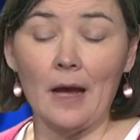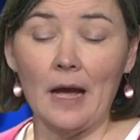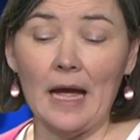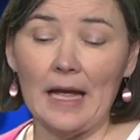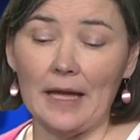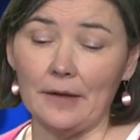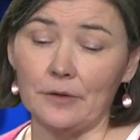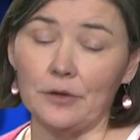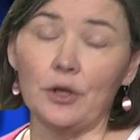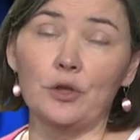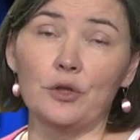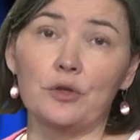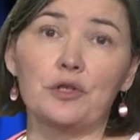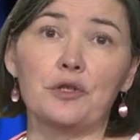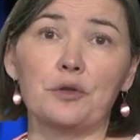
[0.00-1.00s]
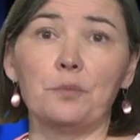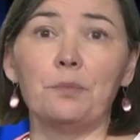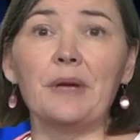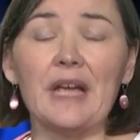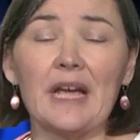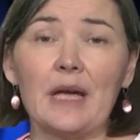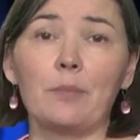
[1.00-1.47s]
And you should
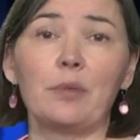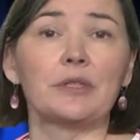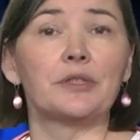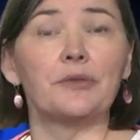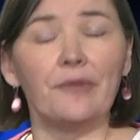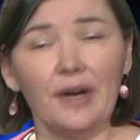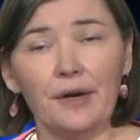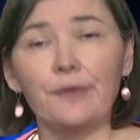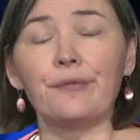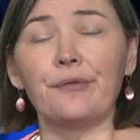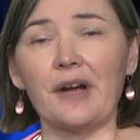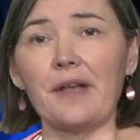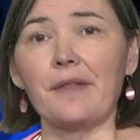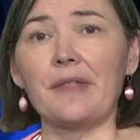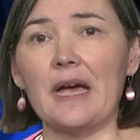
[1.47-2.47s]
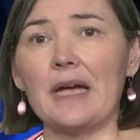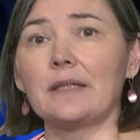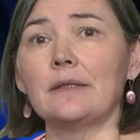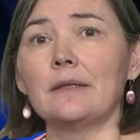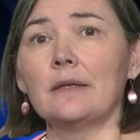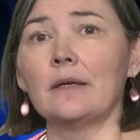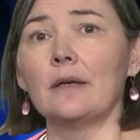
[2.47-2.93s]
be able to verify
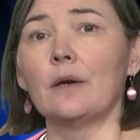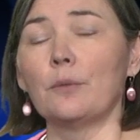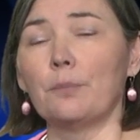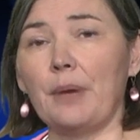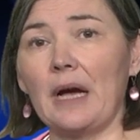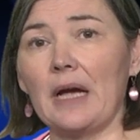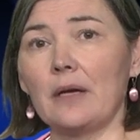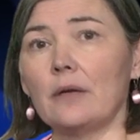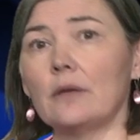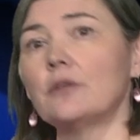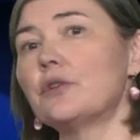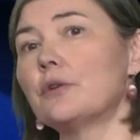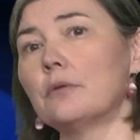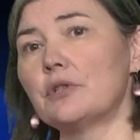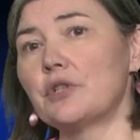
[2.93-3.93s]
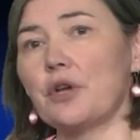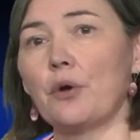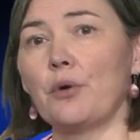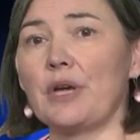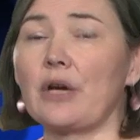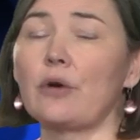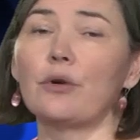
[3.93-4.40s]
that by
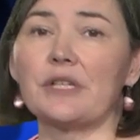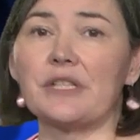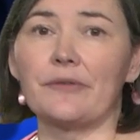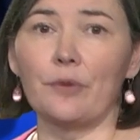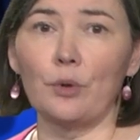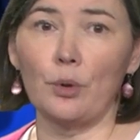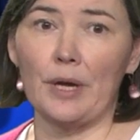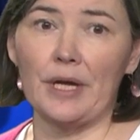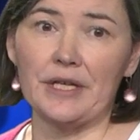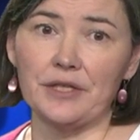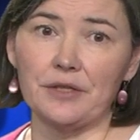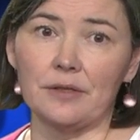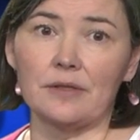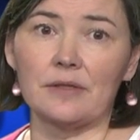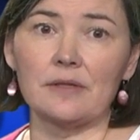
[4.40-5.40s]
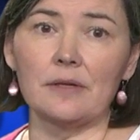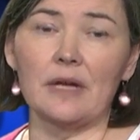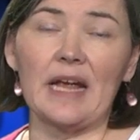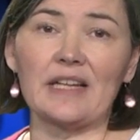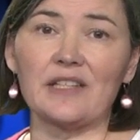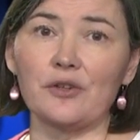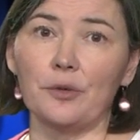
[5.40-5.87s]
showing course evaluations,
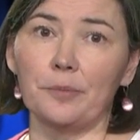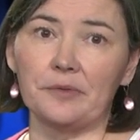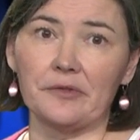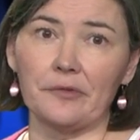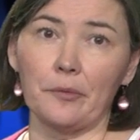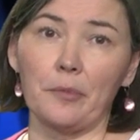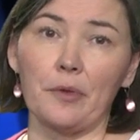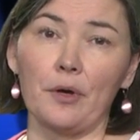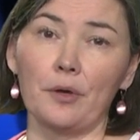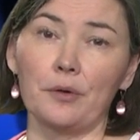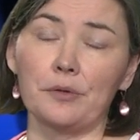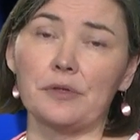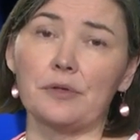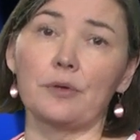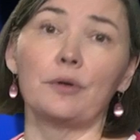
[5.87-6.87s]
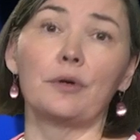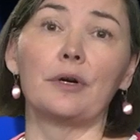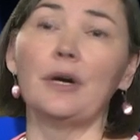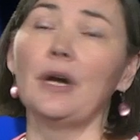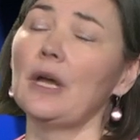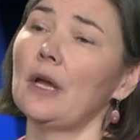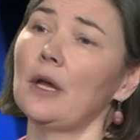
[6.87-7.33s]
excerpts from those,
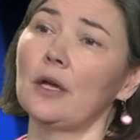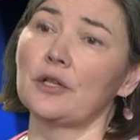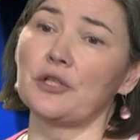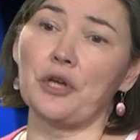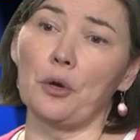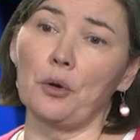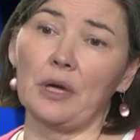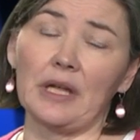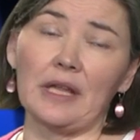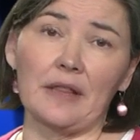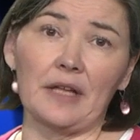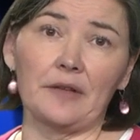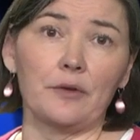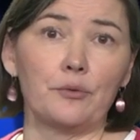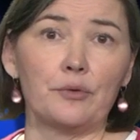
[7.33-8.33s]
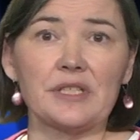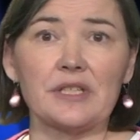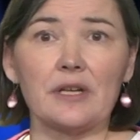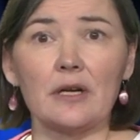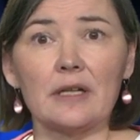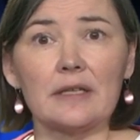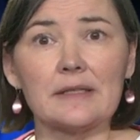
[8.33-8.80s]
or showing that the
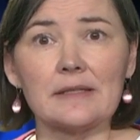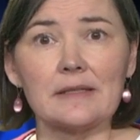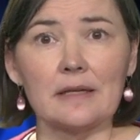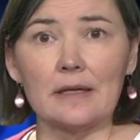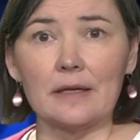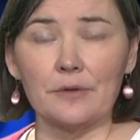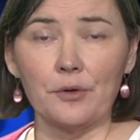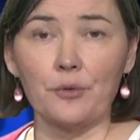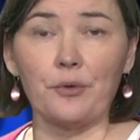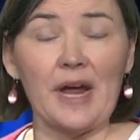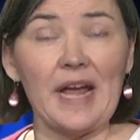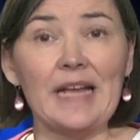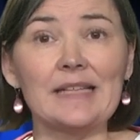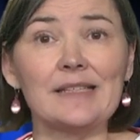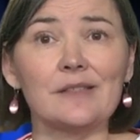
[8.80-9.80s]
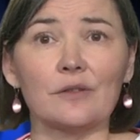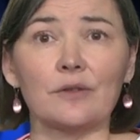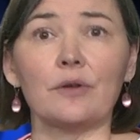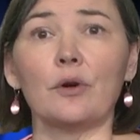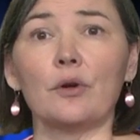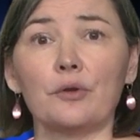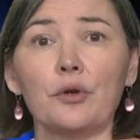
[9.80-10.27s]
results, the grades
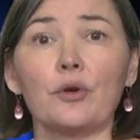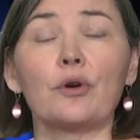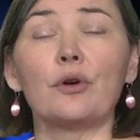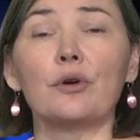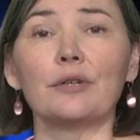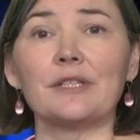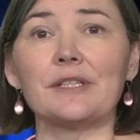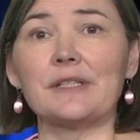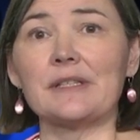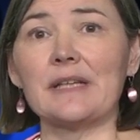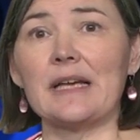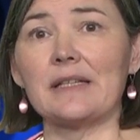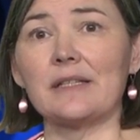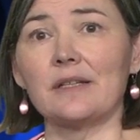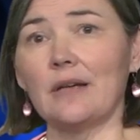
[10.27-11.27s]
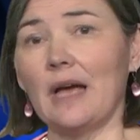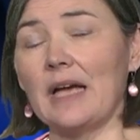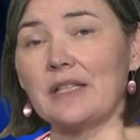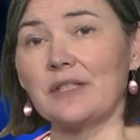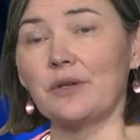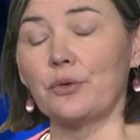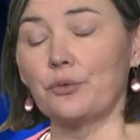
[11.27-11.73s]
on your courses
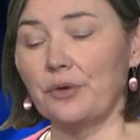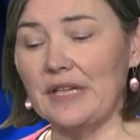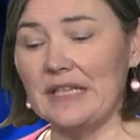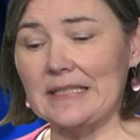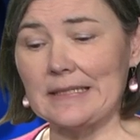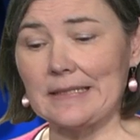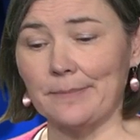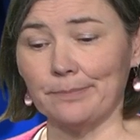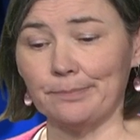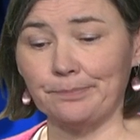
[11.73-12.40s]
has increased.